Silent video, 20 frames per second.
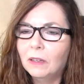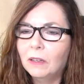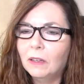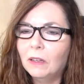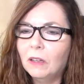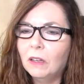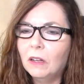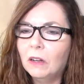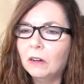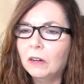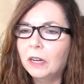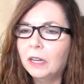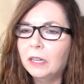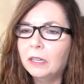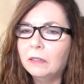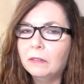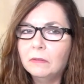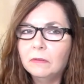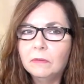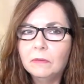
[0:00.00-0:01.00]
All
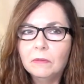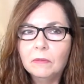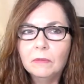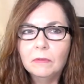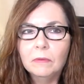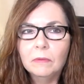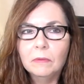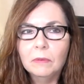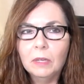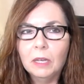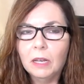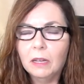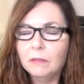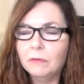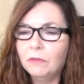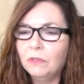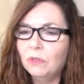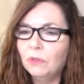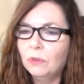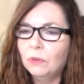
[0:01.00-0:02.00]
right. We got a
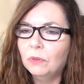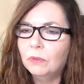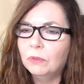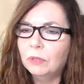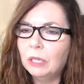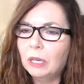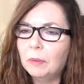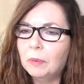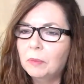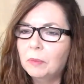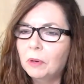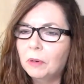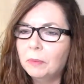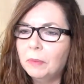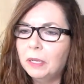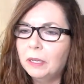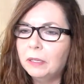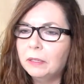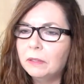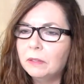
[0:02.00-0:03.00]
few couple more
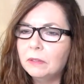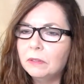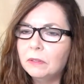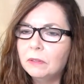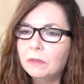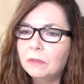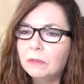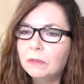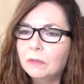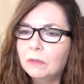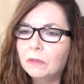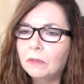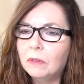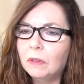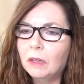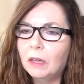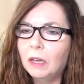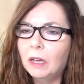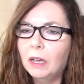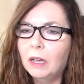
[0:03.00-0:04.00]
minutes.
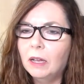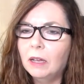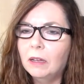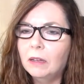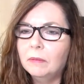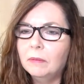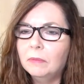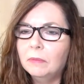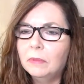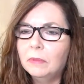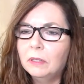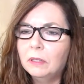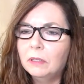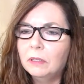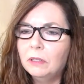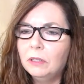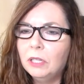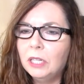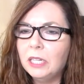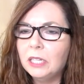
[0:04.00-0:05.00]
Um
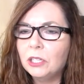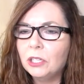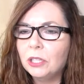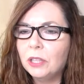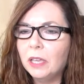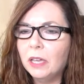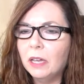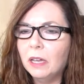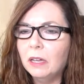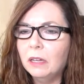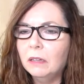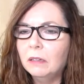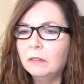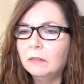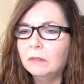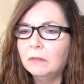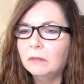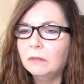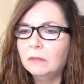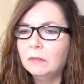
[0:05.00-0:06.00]
Nishta.
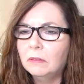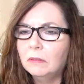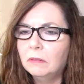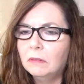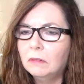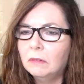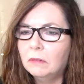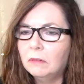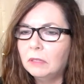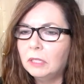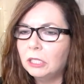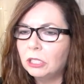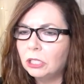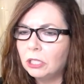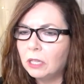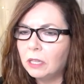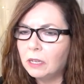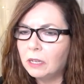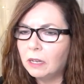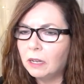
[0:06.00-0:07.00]

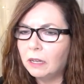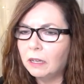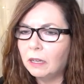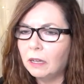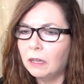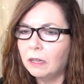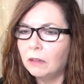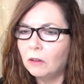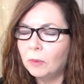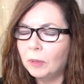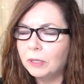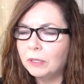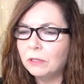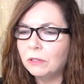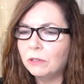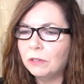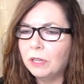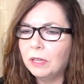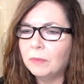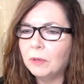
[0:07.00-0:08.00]
Nishta, I, I hope I
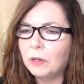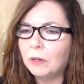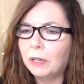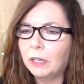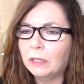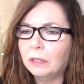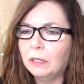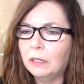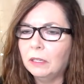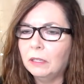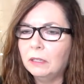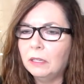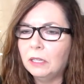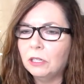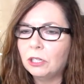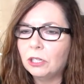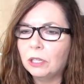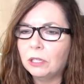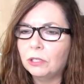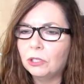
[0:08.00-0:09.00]
said your name correctly.
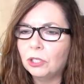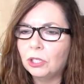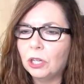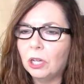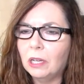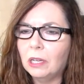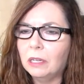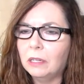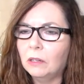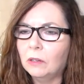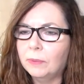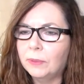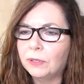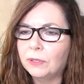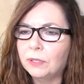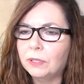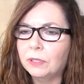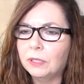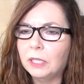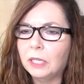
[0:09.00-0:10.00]
Nishta Shah, I hope you're
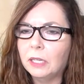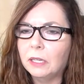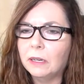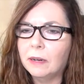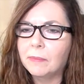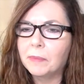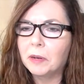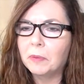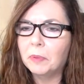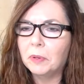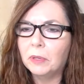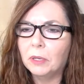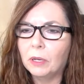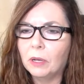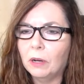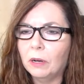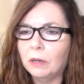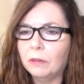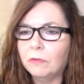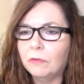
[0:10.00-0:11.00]
still here. I'm going to pull a
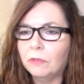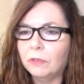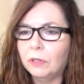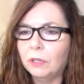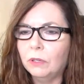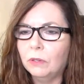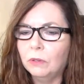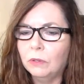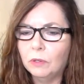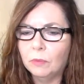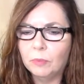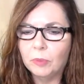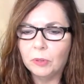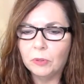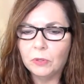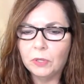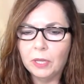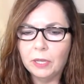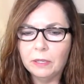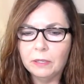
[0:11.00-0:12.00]
card for you. Your
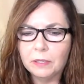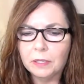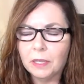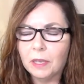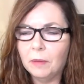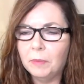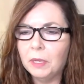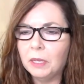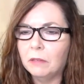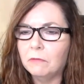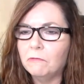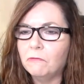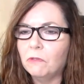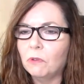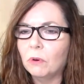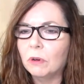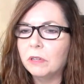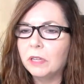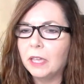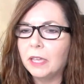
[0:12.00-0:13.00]
birthday is coming in
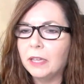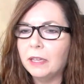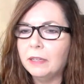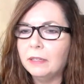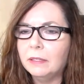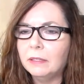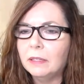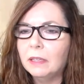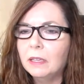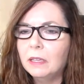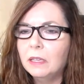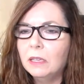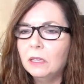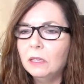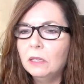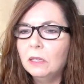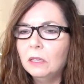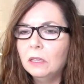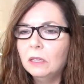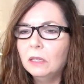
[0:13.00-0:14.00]
four days.
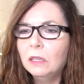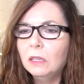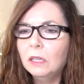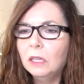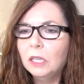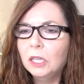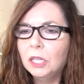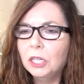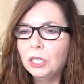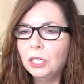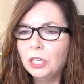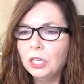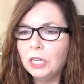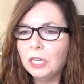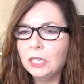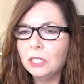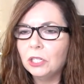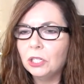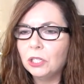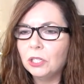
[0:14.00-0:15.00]

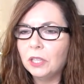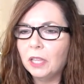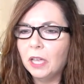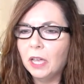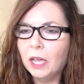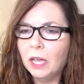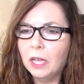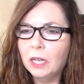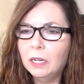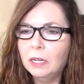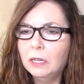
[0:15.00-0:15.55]
Nishta,